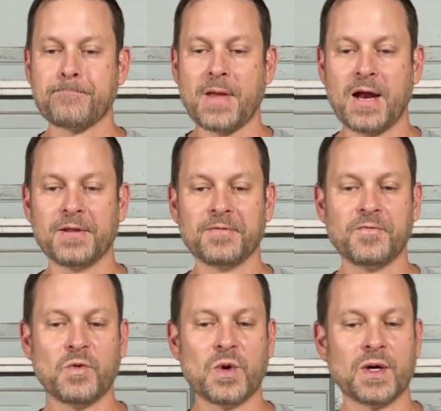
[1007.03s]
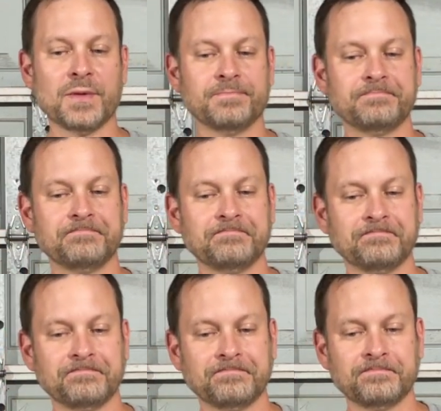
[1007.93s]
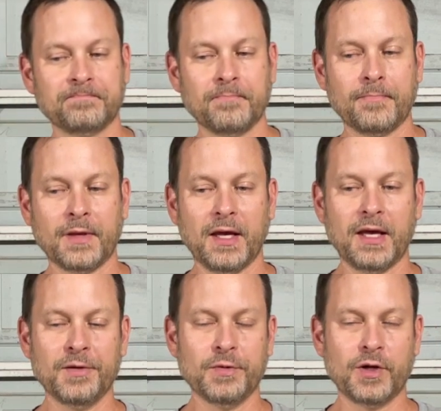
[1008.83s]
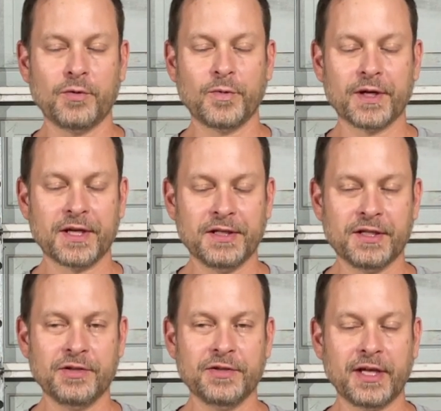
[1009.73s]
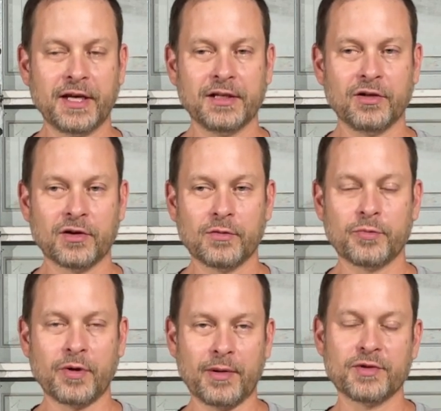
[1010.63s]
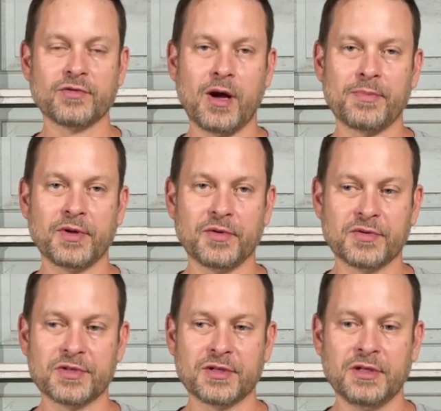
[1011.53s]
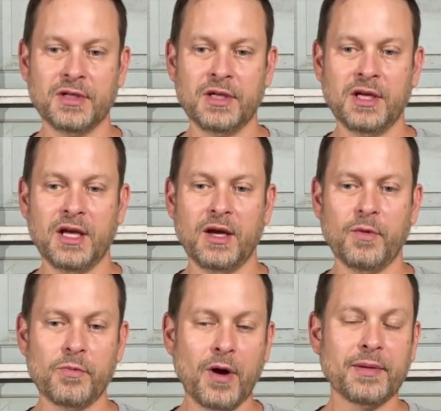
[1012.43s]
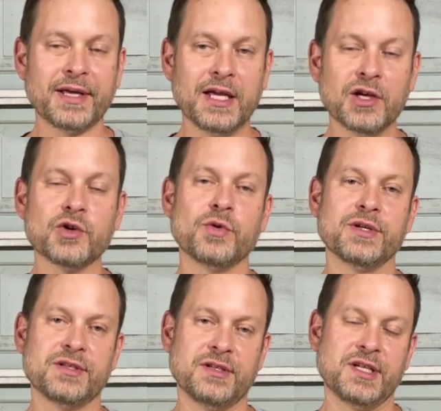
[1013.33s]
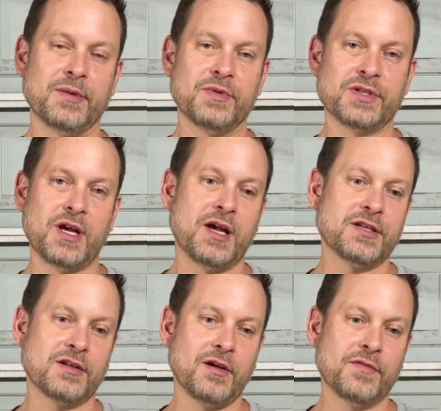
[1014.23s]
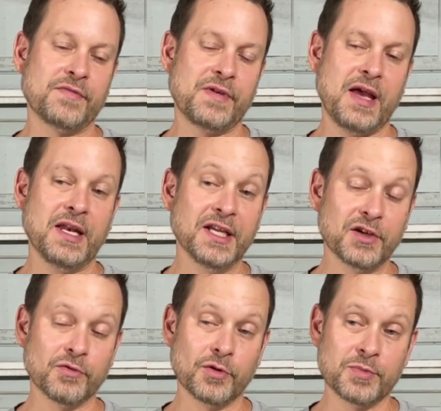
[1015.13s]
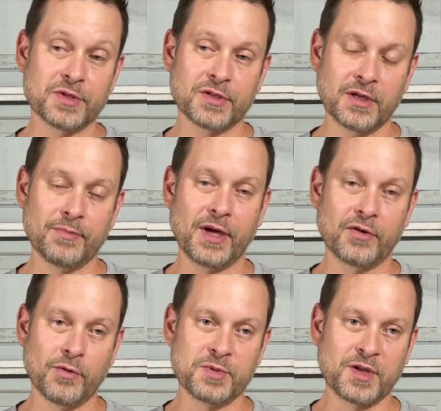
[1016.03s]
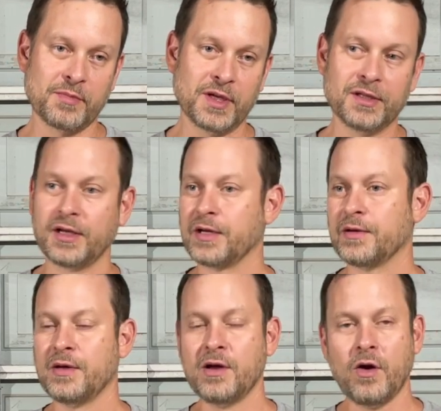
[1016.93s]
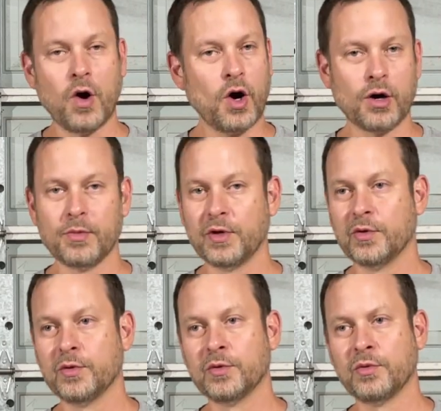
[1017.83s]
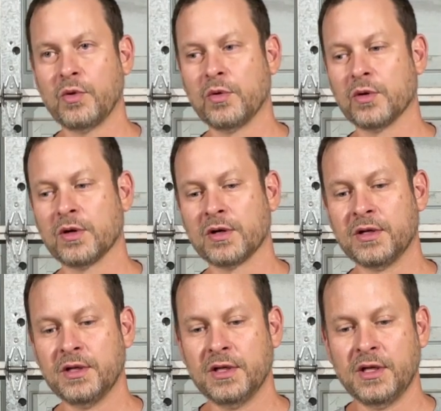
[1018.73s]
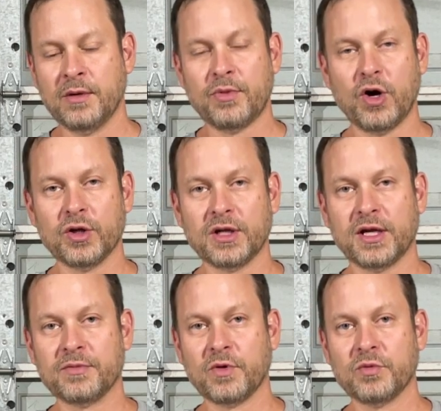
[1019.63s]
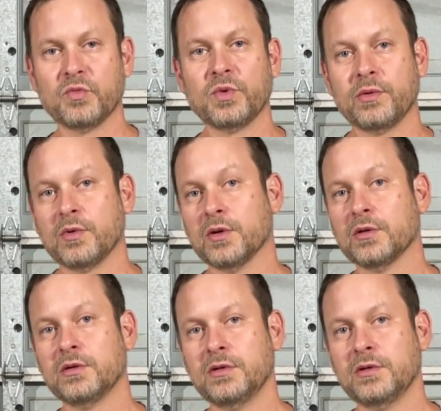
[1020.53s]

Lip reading: out of the 4, and we don't want to continue that any longer, we'll probably drop those. And we'll probably increase the sample size of any groups, and by groups I mean like Harbo or Pauline. We will